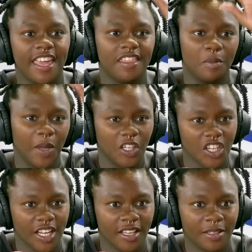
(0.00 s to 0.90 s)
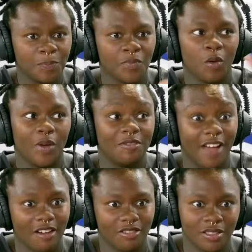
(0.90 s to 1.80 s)
And then the picture
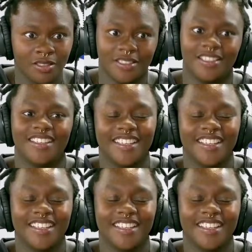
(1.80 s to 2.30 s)
went viral.